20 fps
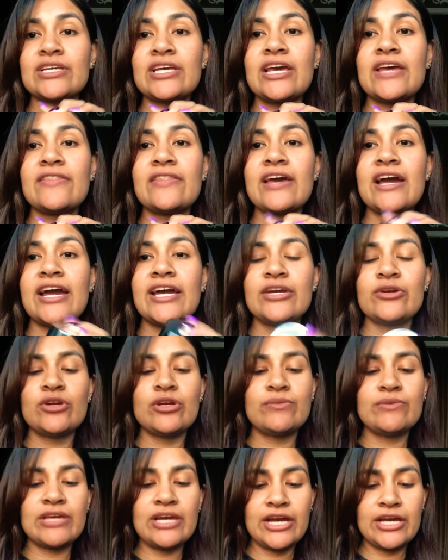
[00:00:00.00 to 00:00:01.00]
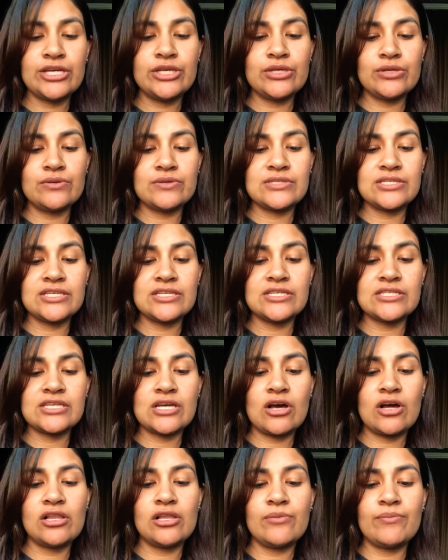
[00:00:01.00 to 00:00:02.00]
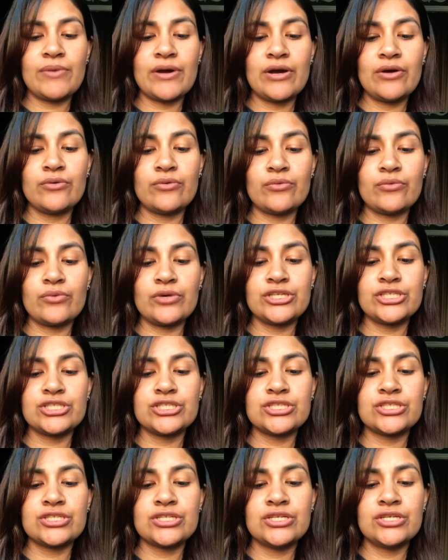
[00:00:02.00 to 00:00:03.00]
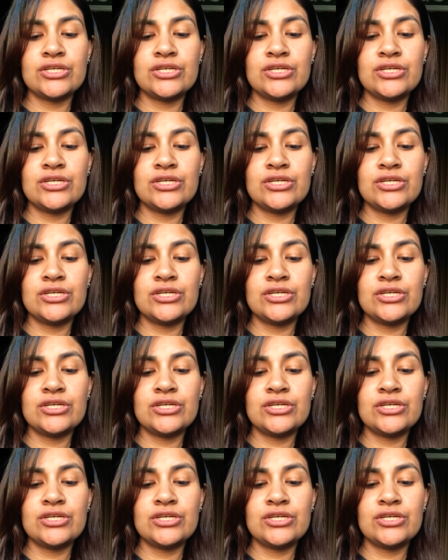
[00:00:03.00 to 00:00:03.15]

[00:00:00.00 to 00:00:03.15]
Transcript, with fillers: and the eye cream that I use is All About Rich,